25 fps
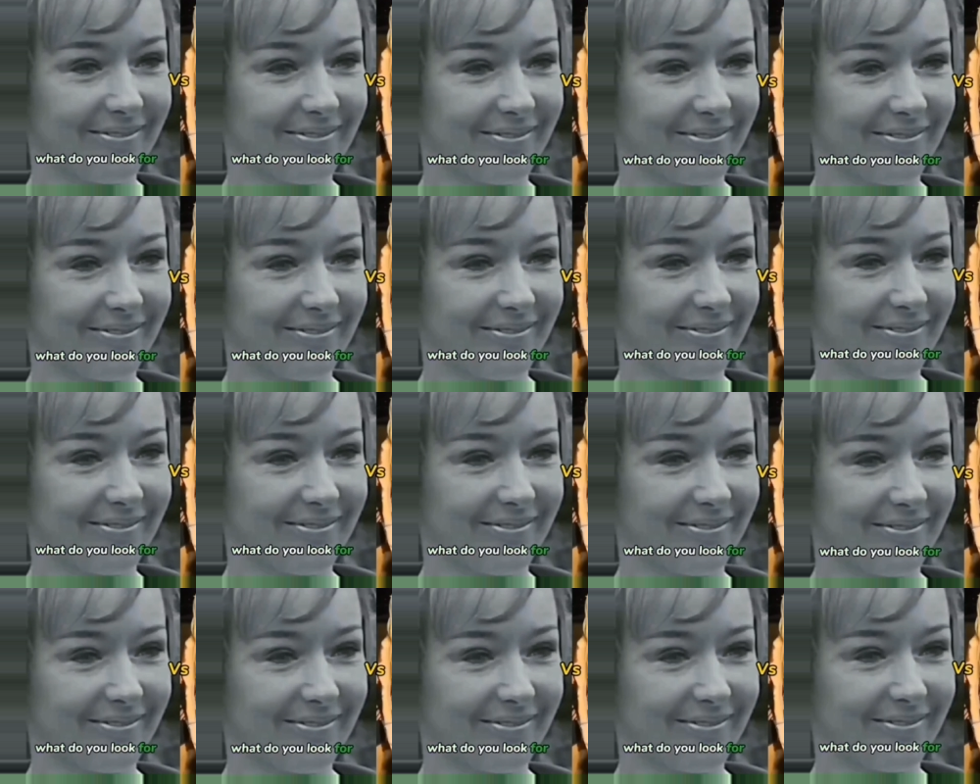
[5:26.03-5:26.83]

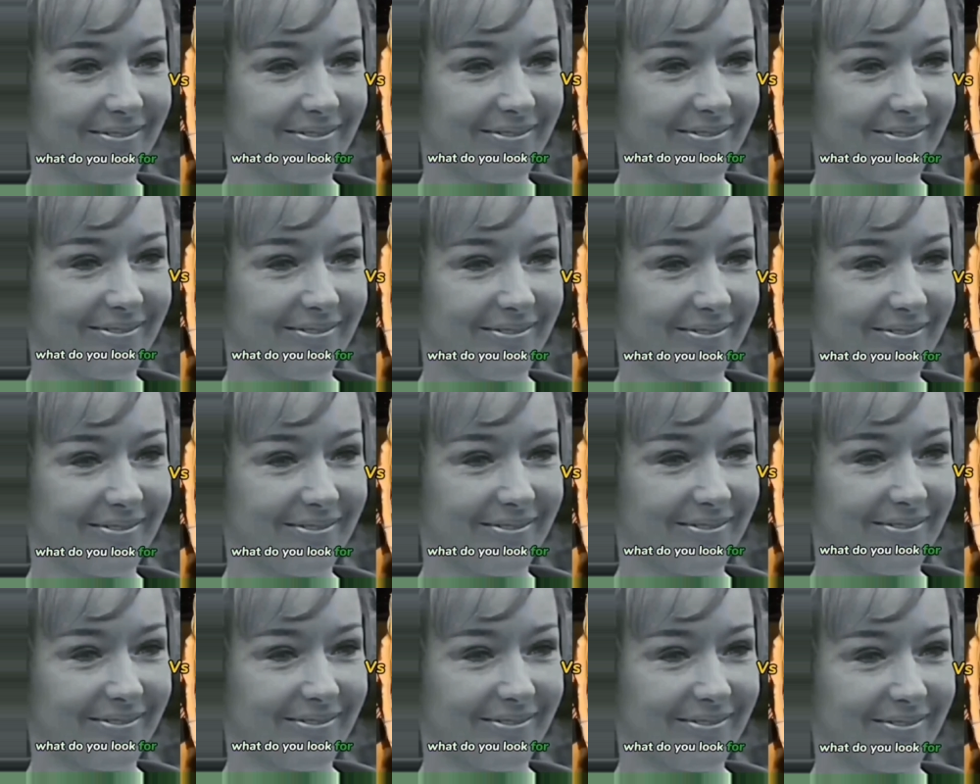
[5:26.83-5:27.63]

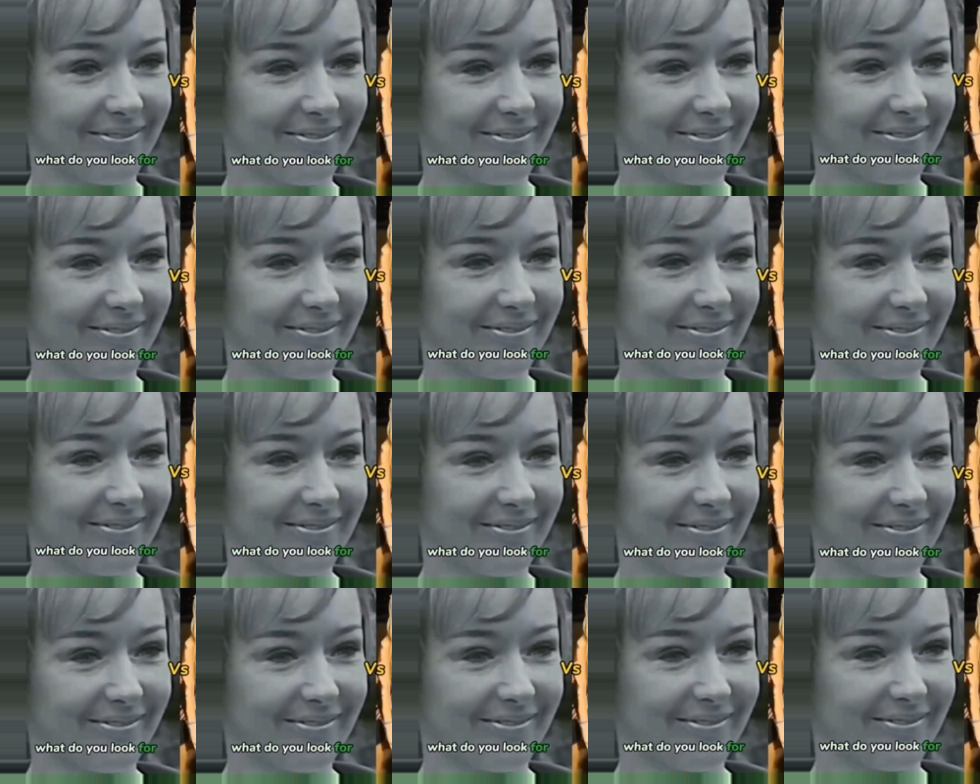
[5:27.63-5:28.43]

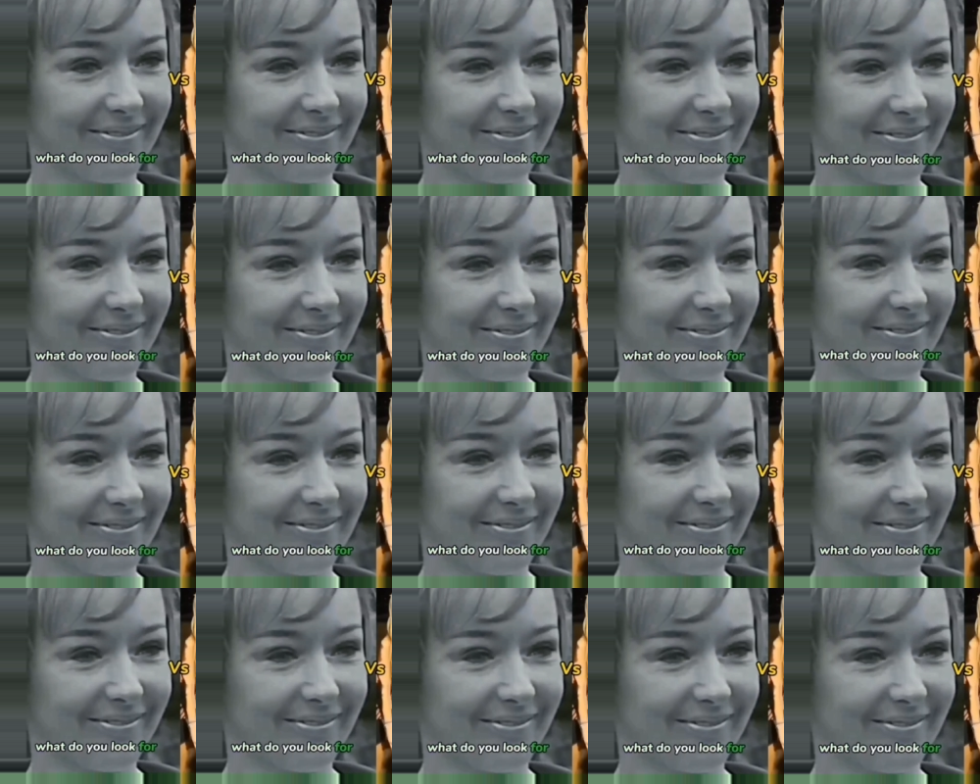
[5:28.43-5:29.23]

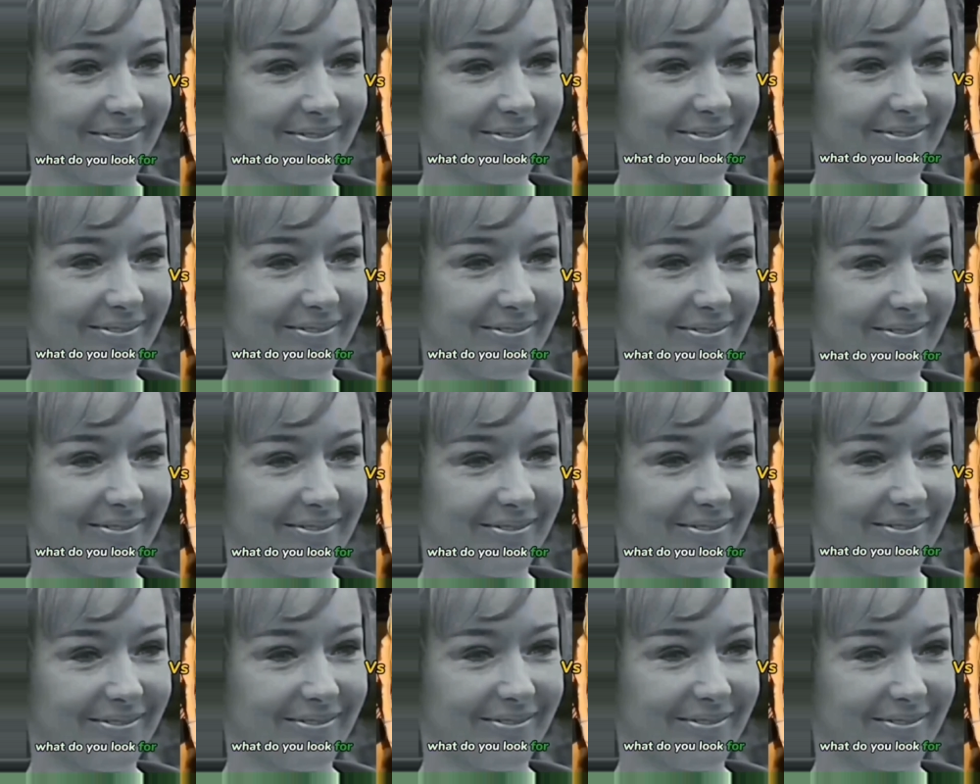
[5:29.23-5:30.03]

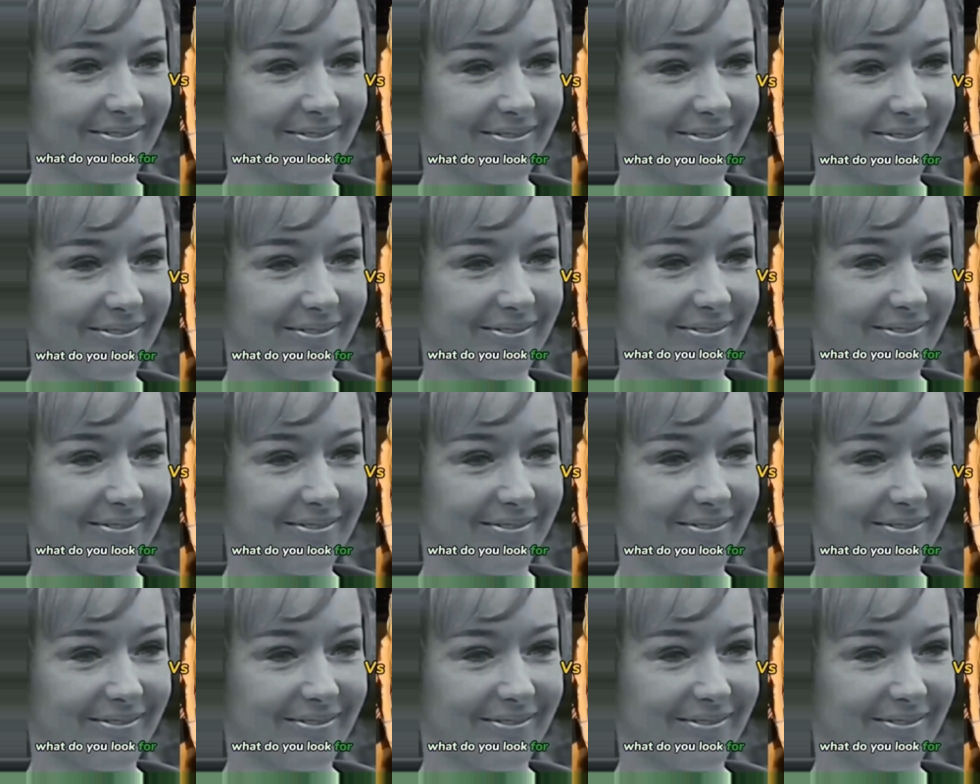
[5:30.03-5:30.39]
The person shown says nothing.